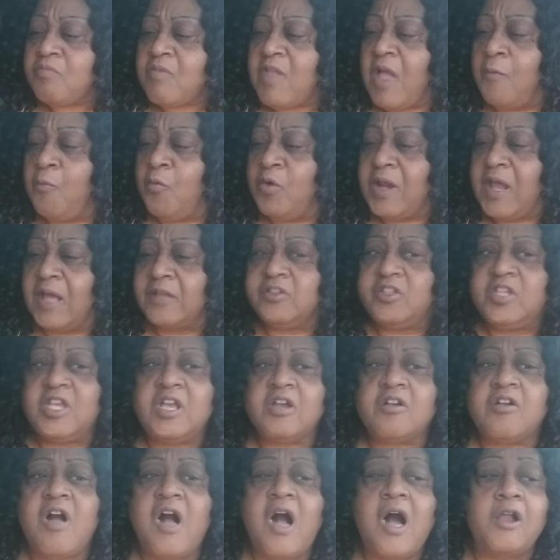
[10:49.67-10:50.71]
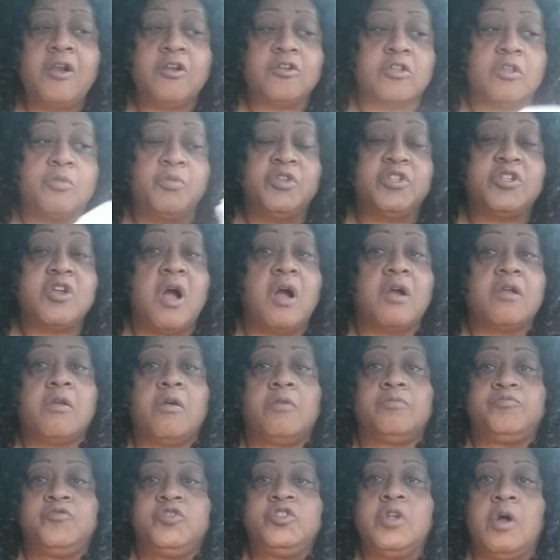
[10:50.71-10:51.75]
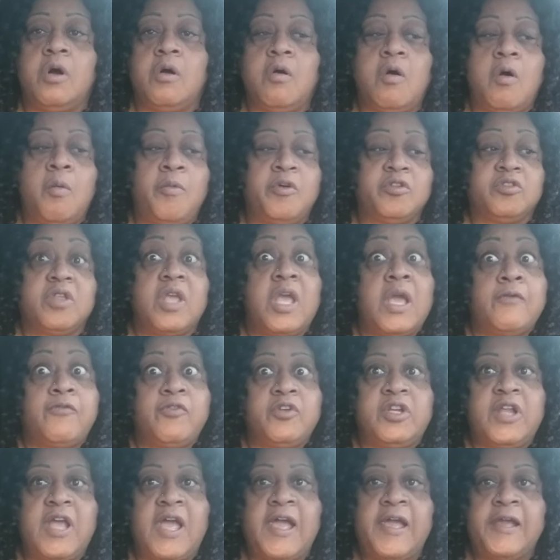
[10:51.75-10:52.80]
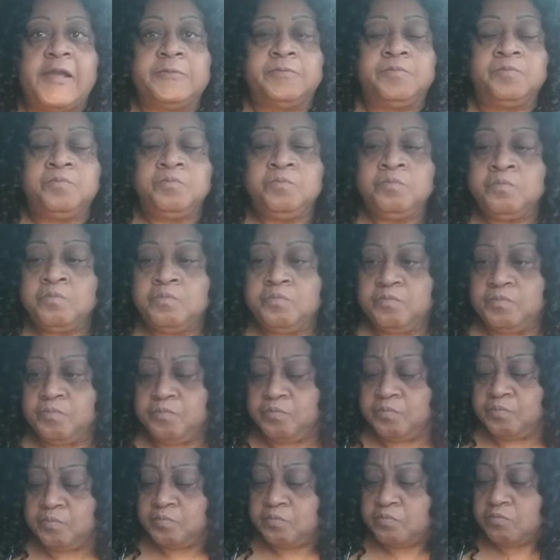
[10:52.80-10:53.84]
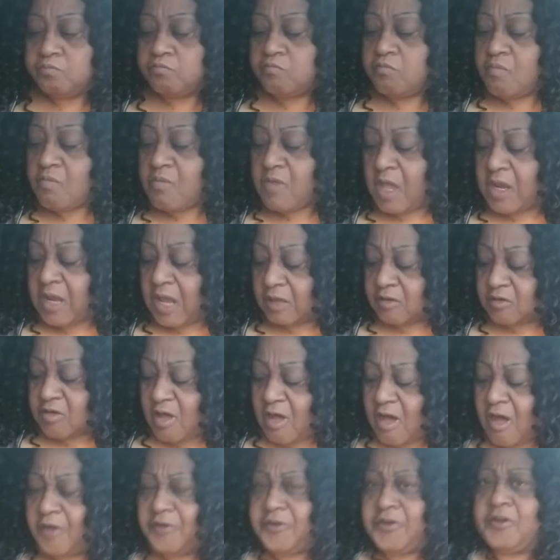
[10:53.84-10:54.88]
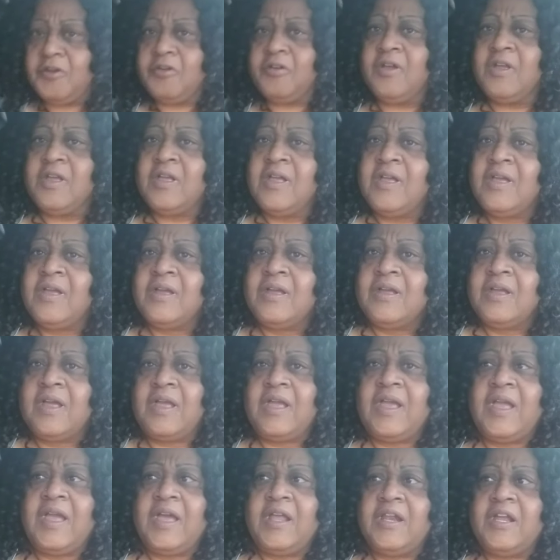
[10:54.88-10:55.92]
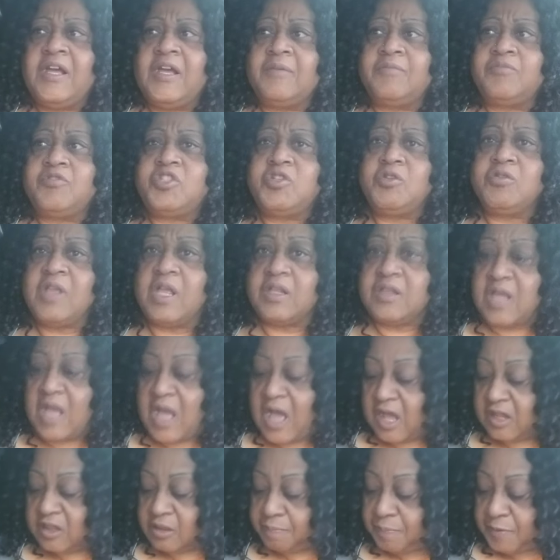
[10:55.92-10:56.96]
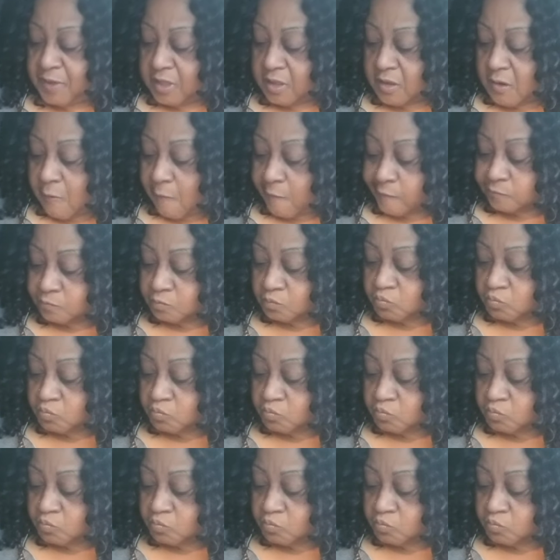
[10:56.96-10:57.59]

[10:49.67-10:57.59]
And when I did call her, because we talked, you know, almost every day, and I called her, and um, she was at the hospital.